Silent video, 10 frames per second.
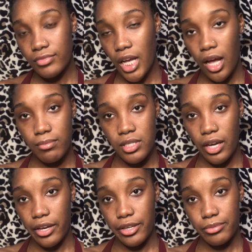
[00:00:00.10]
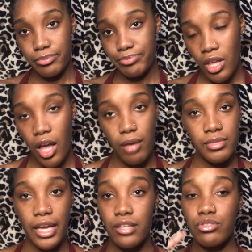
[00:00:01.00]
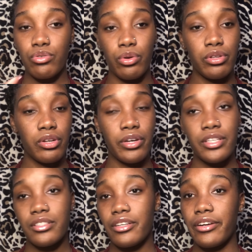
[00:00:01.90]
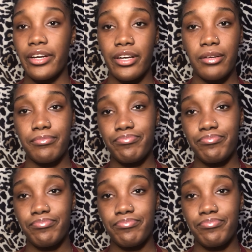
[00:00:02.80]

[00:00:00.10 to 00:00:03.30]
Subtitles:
I'm tired. I'm tired of scrolling on Instagram